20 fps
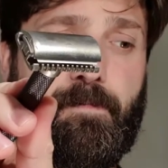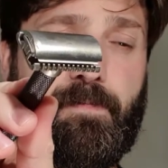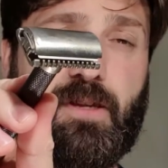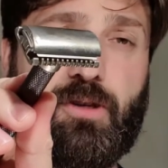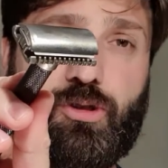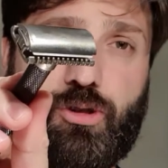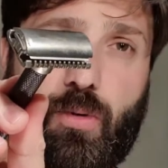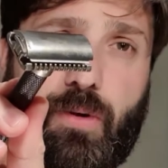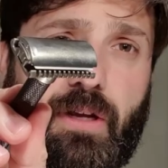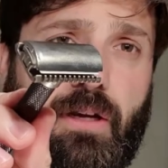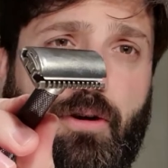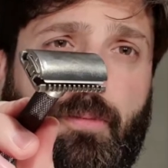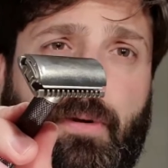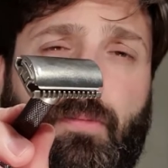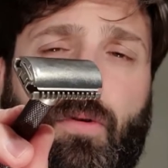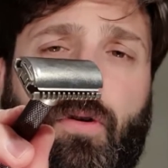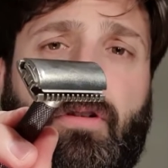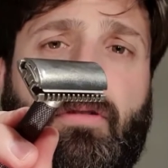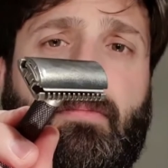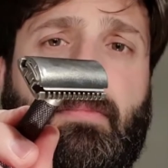showing a little bit
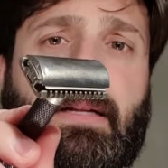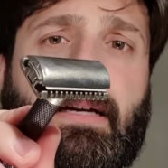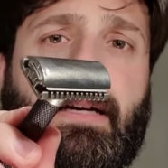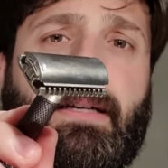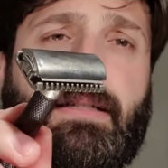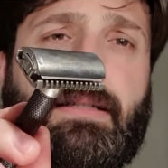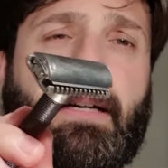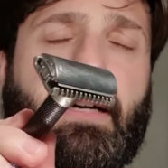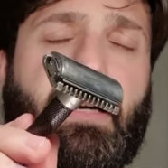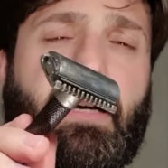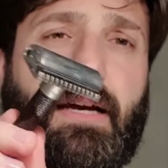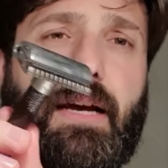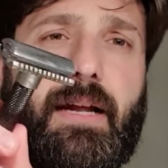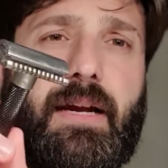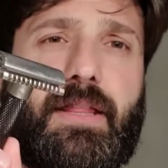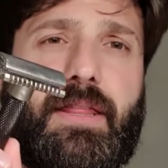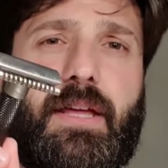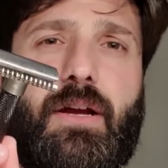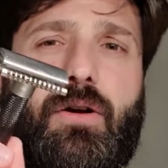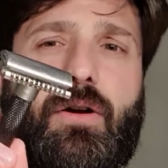more of a blade, and I
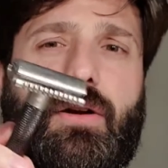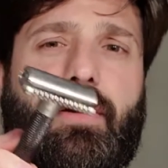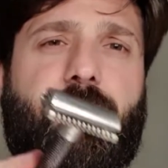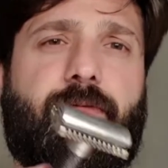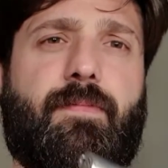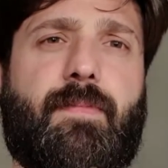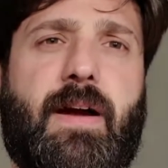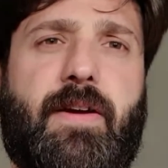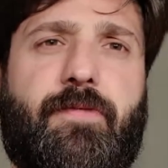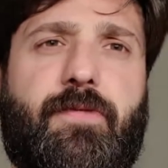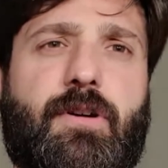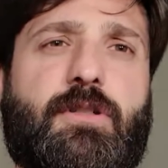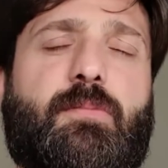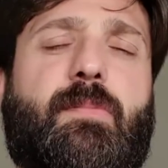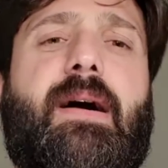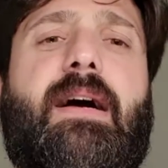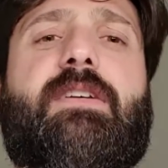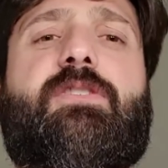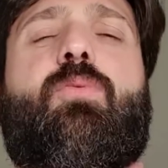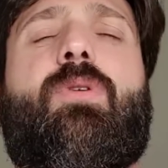think on my first
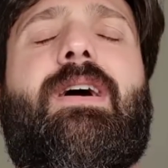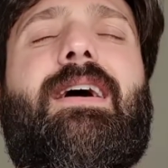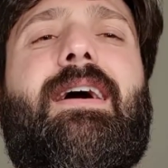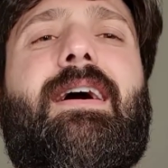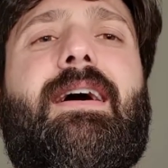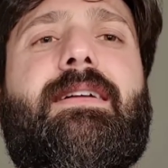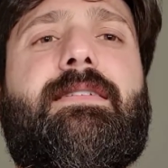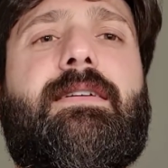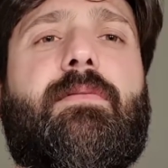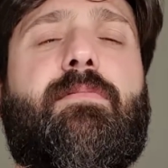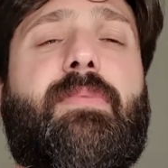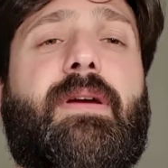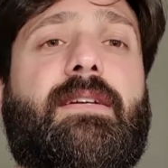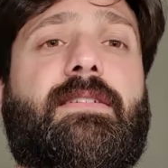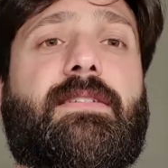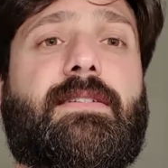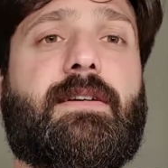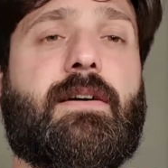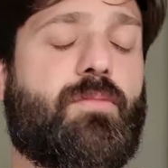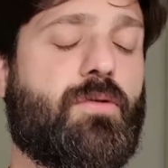pass where I had a big
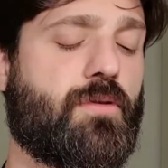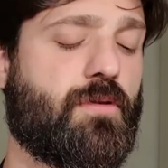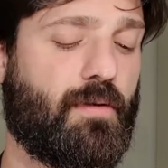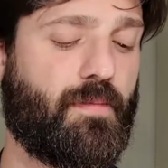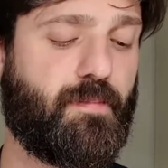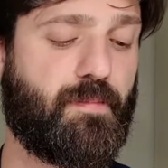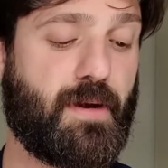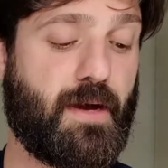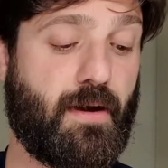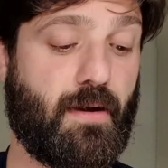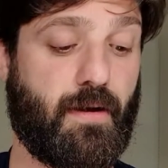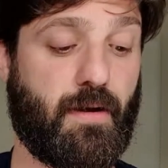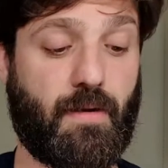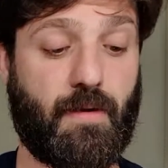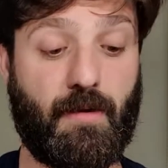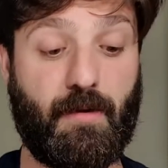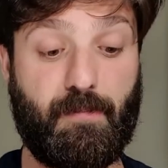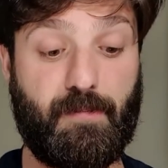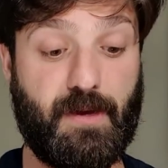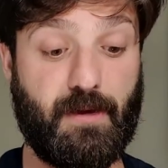
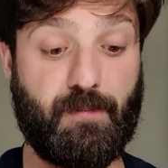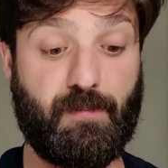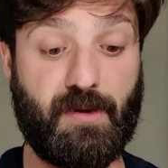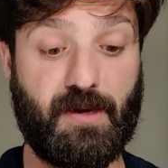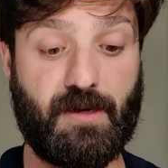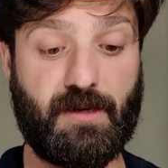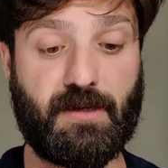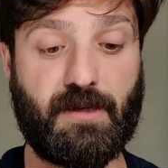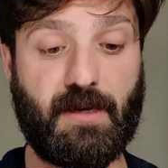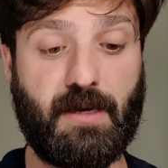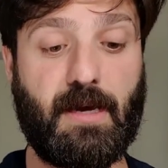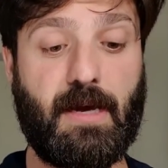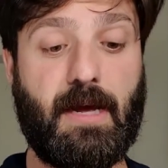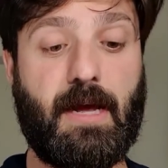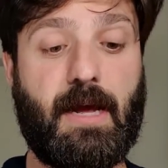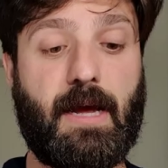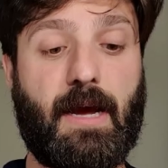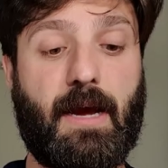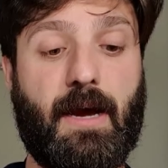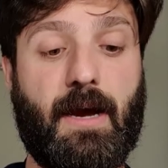stubble, big beard,
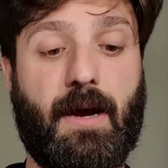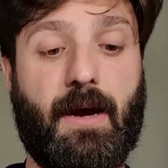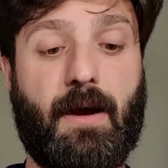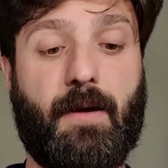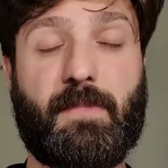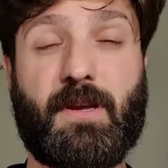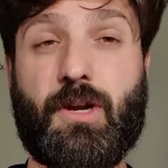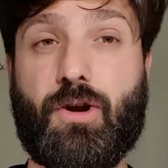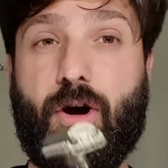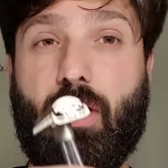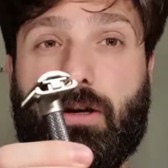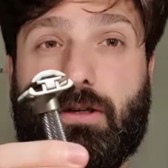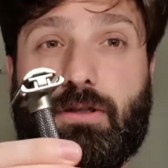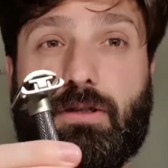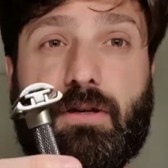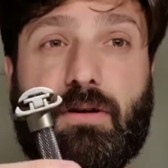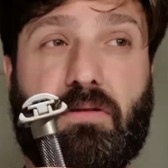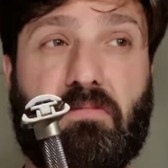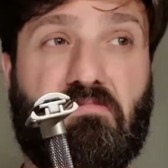it knocked,